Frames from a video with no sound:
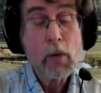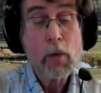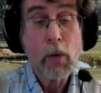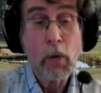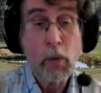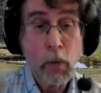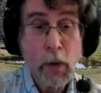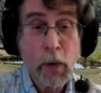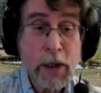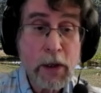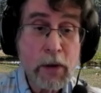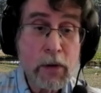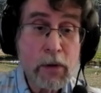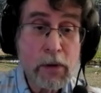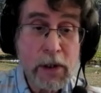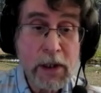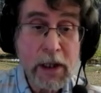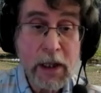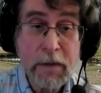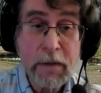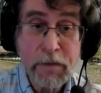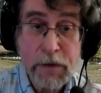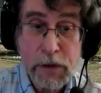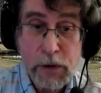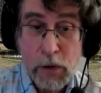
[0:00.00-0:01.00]
Well, what you
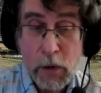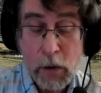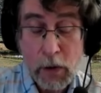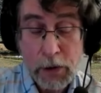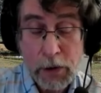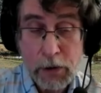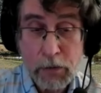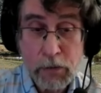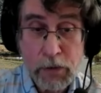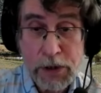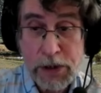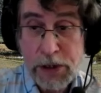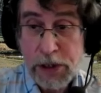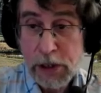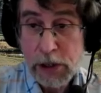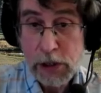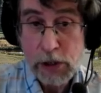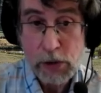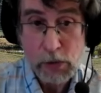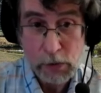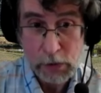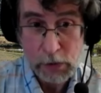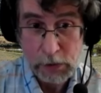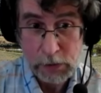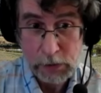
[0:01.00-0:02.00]
leave is called the
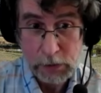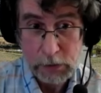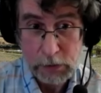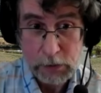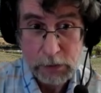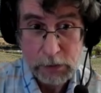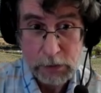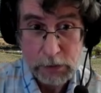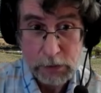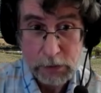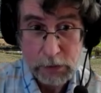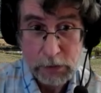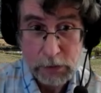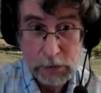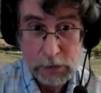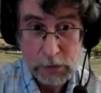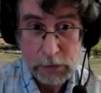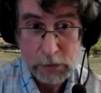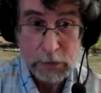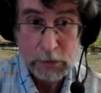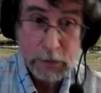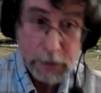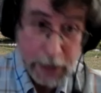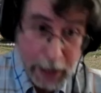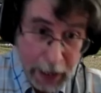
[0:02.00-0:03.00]
residual.
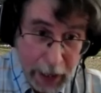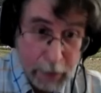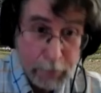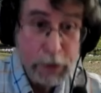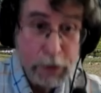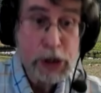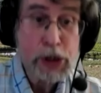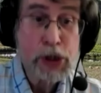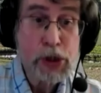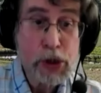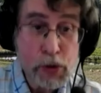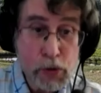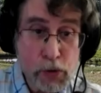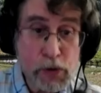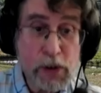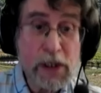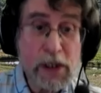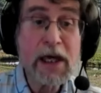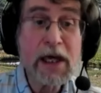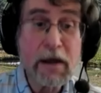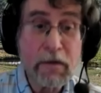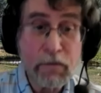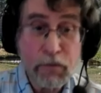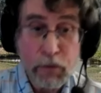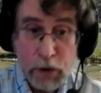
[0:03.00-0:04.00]
How much do you
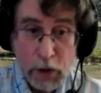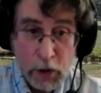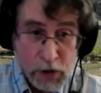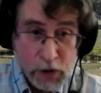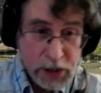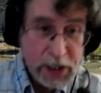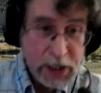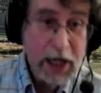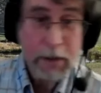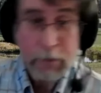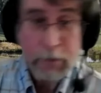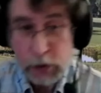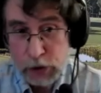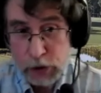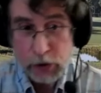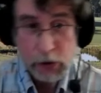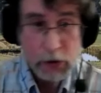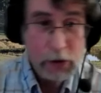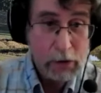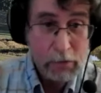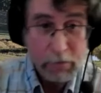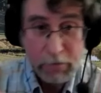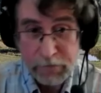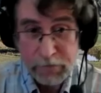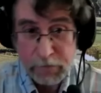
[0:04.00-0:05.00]
leave when those animals
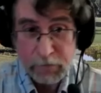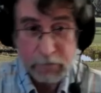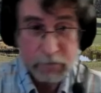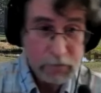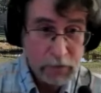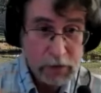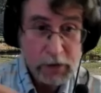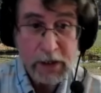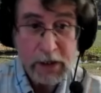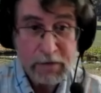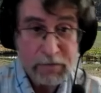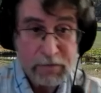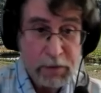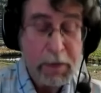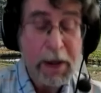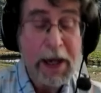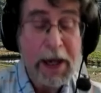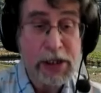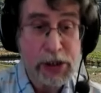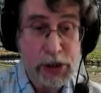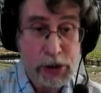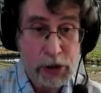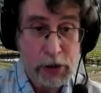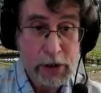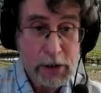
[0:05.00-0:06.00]
leave the
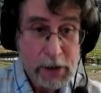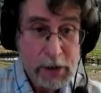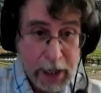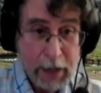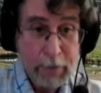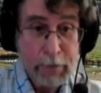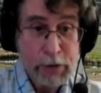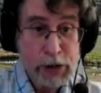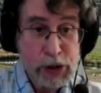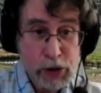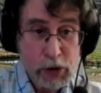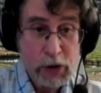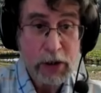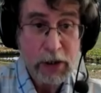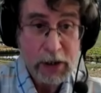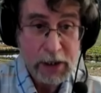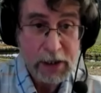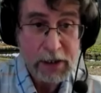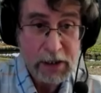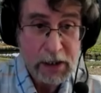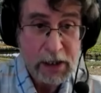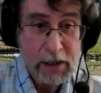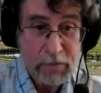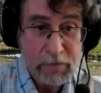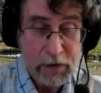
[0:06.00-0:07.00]
pasture? How much are you going
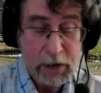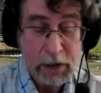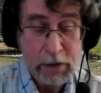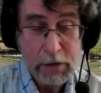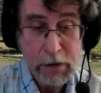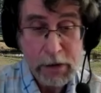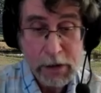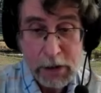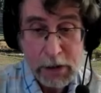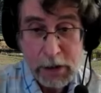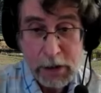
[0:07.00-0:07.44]
to leave there?